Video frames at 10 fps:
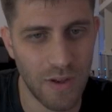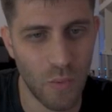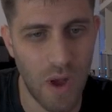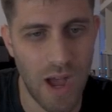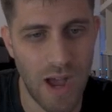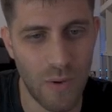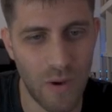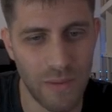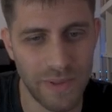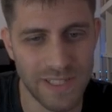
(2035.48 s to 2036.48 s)
Wow,
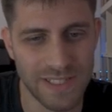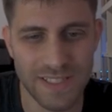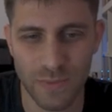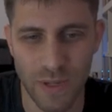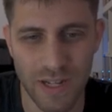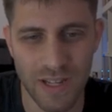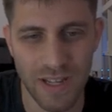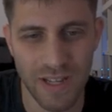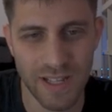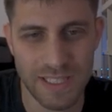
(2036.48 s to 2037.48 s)
I missed this one.
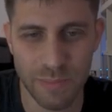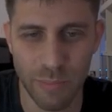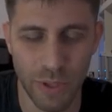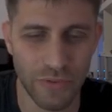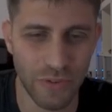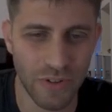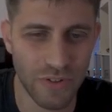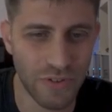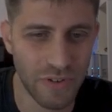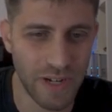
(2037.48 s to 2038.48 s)
It's beautiful.
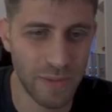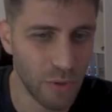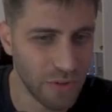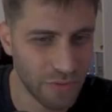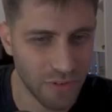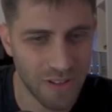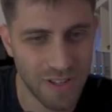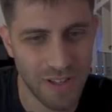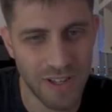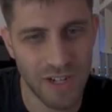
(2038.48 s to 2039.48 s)
Really beautiful.
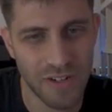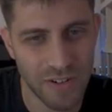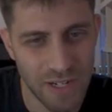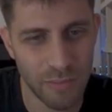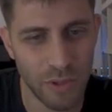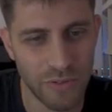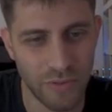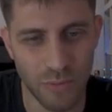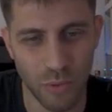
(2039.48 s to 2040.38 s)
Really beautiful